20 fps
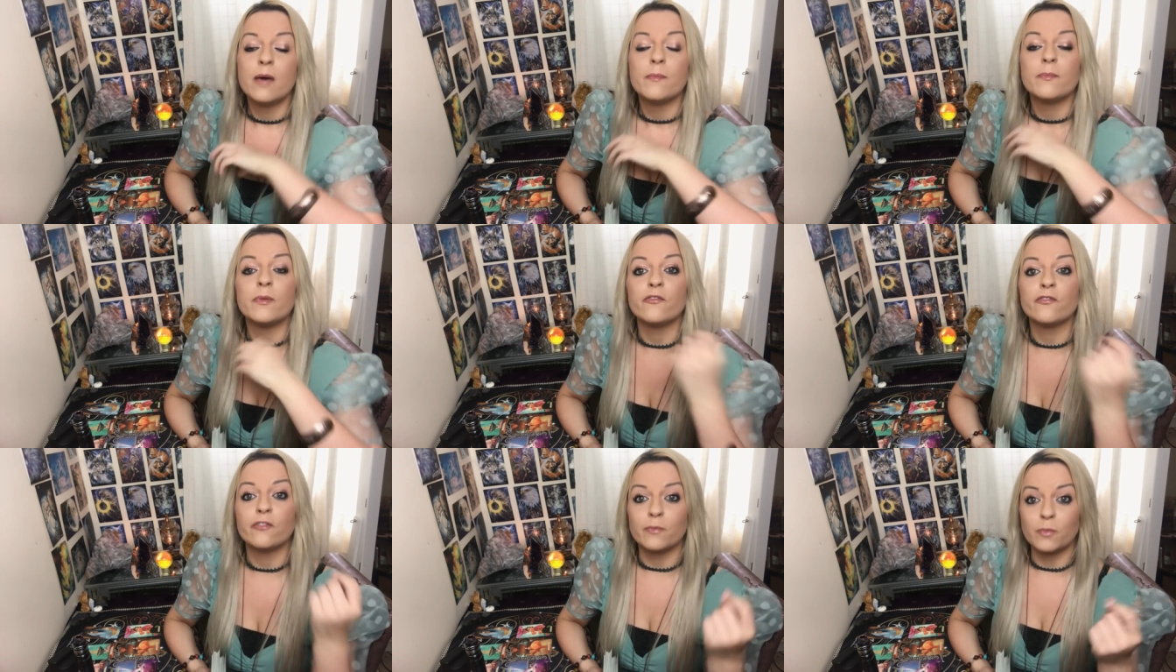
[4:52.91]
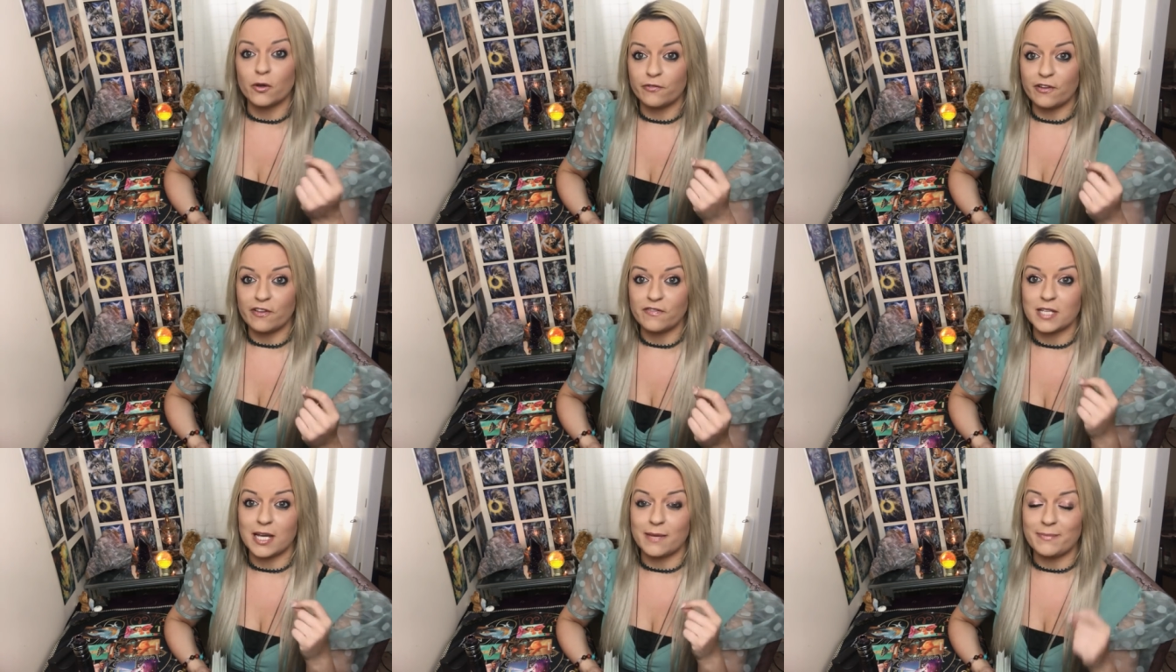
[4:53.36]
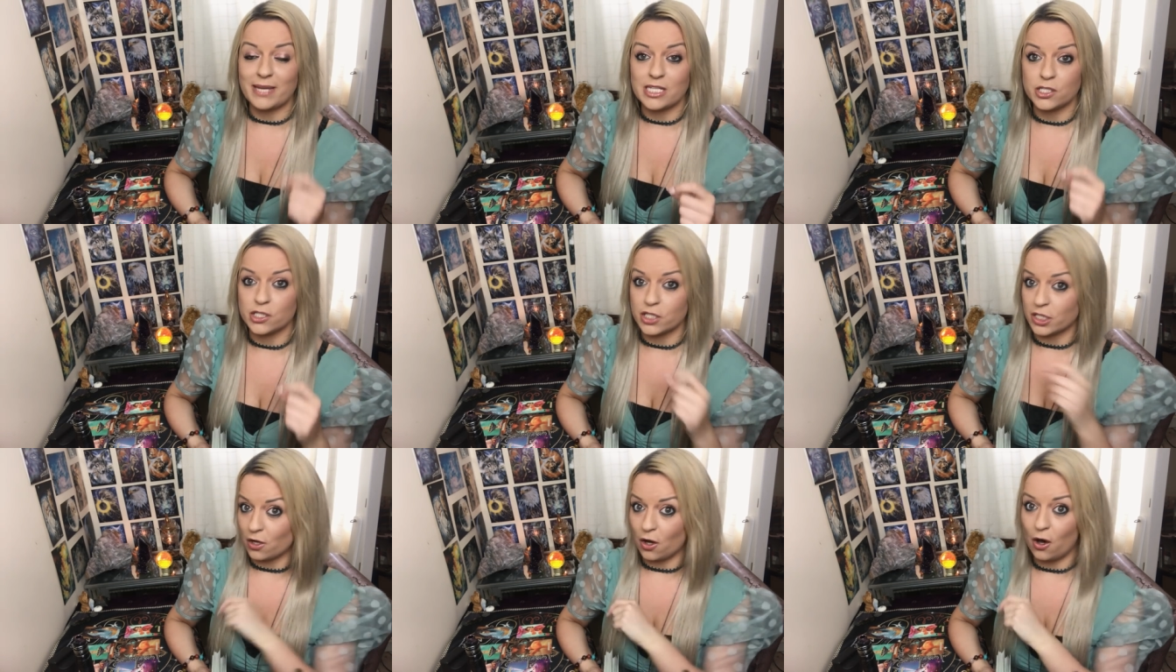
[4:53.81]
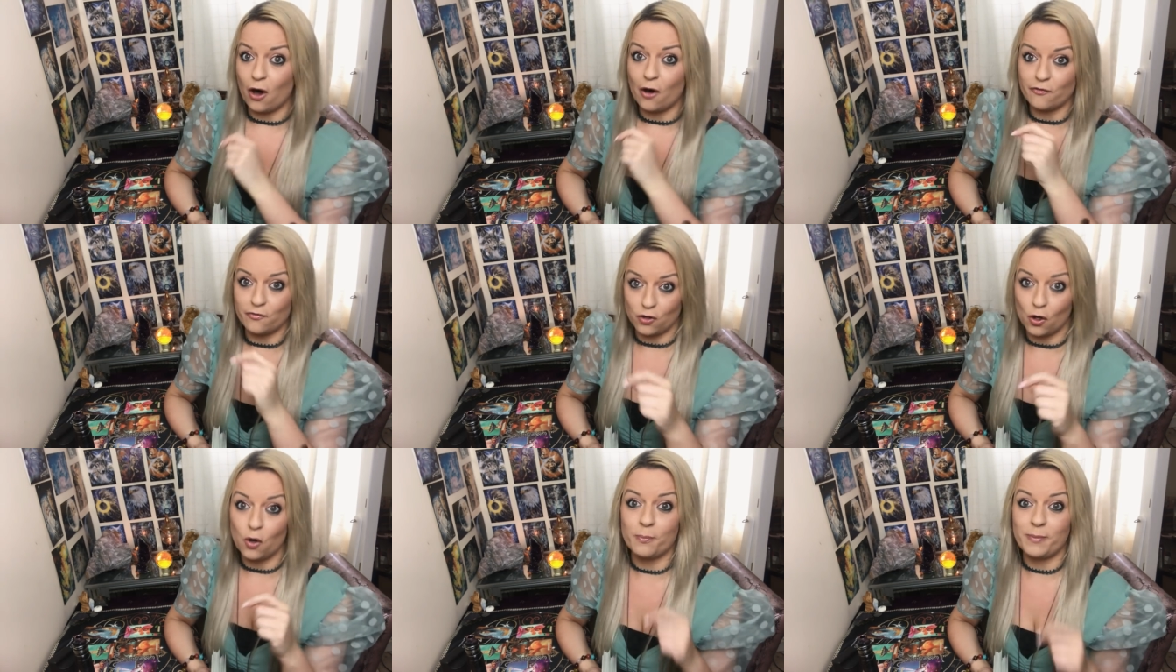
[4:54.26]
but from your fifth dimension
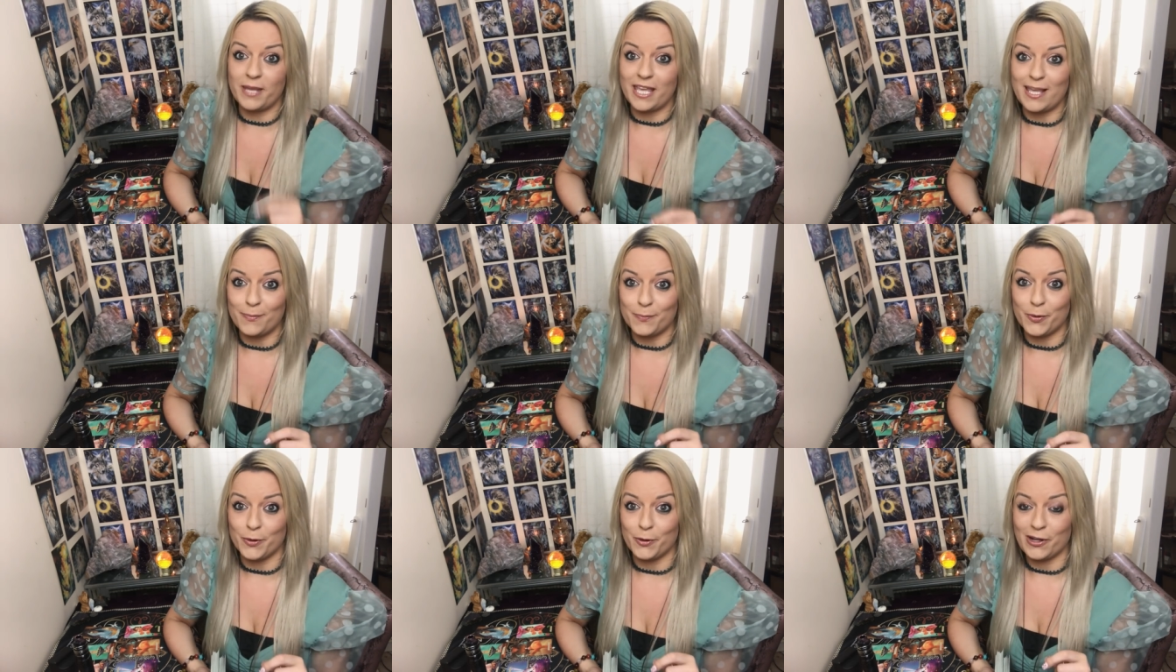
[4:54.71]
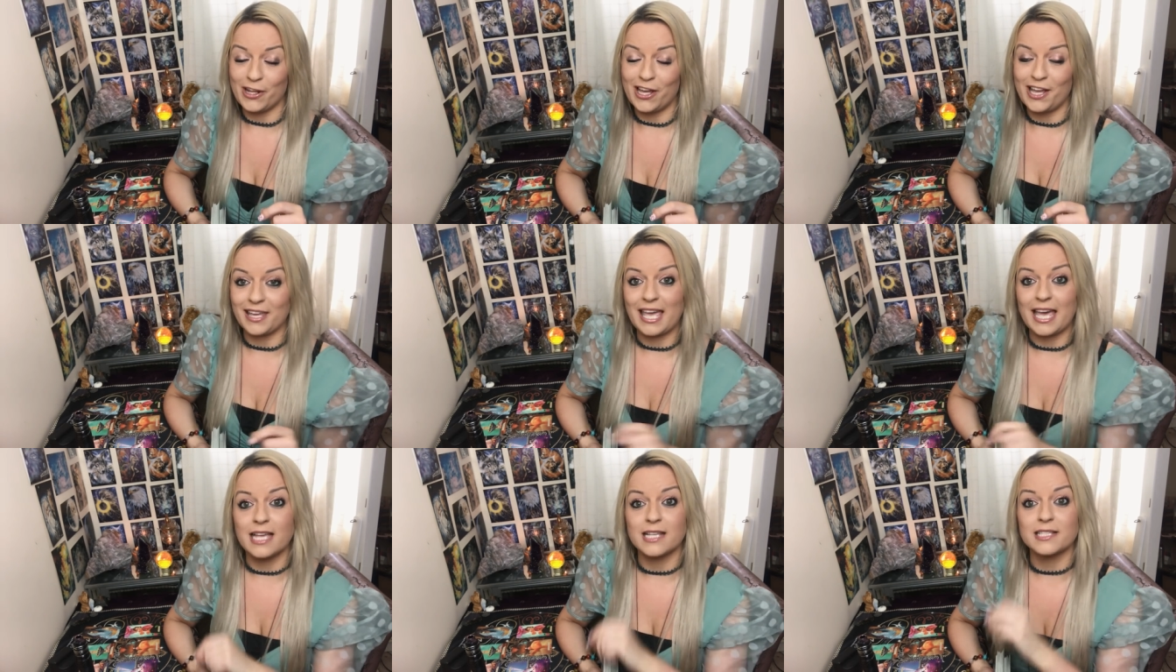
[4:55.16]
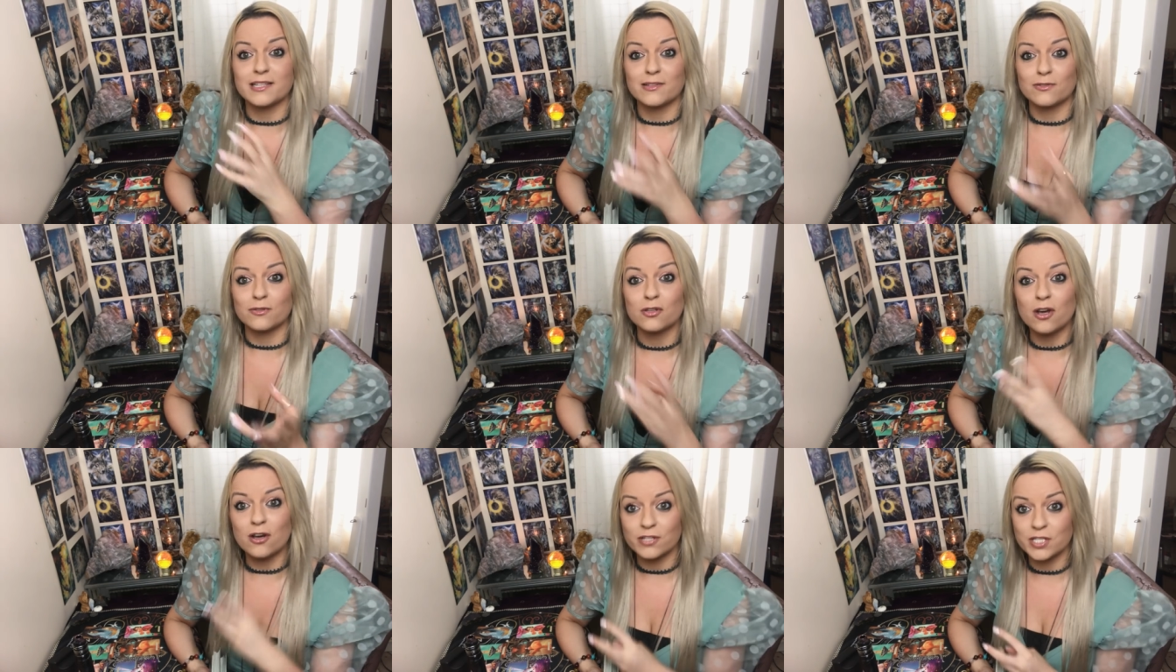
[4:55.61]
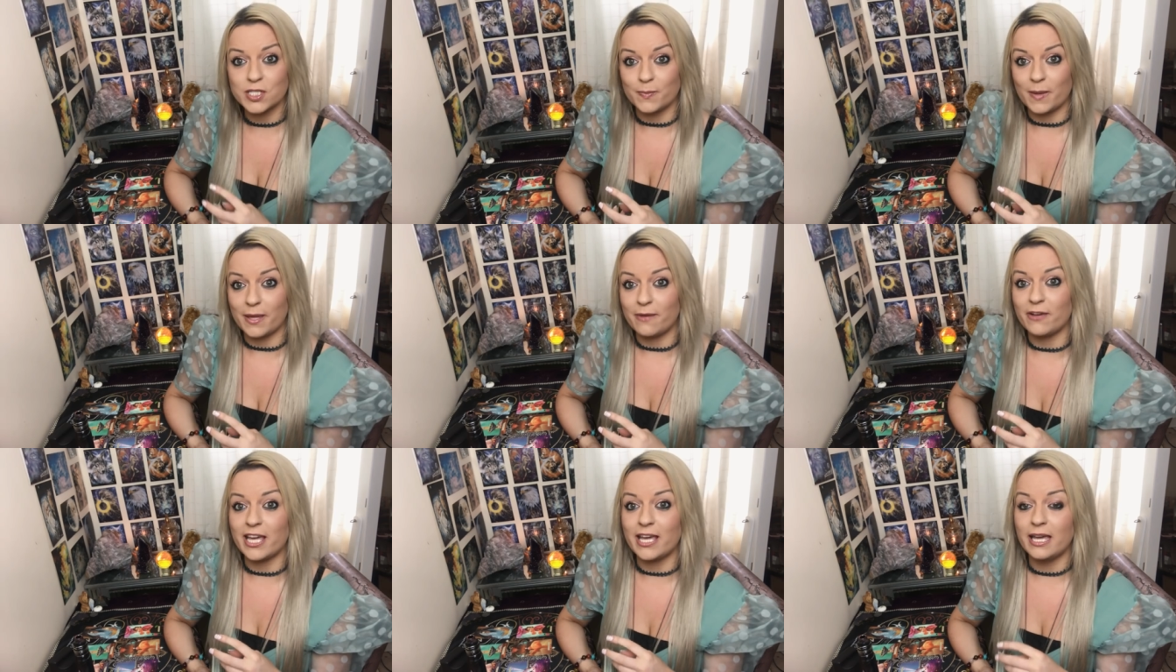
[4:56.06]
of your people okay so not
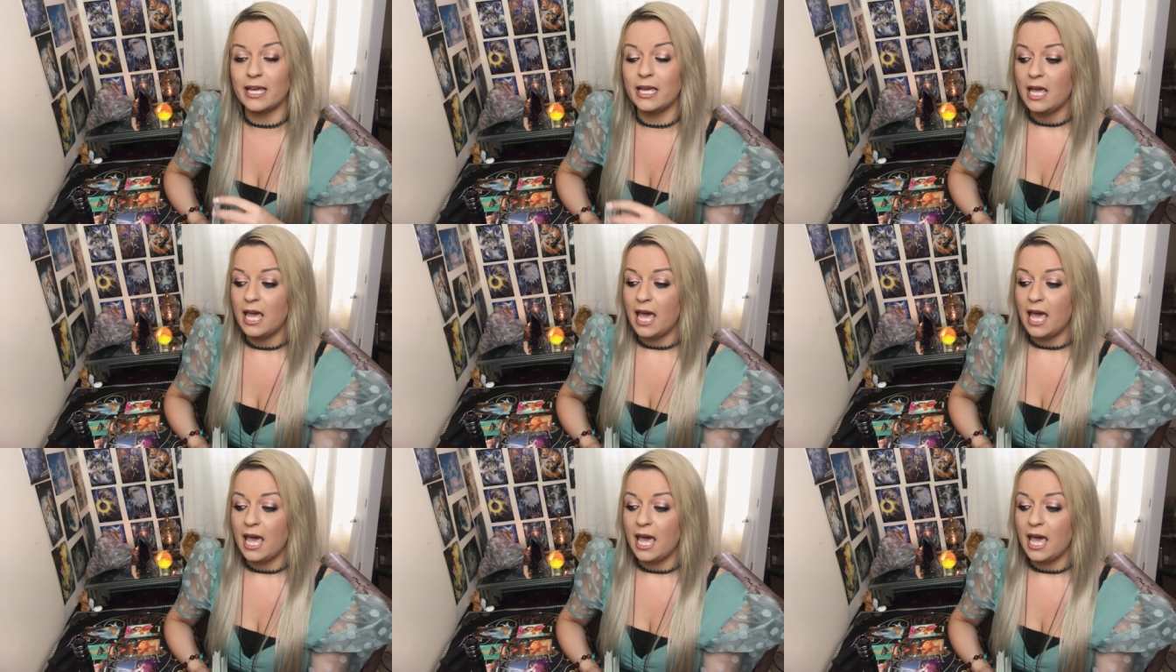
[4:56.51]
spirit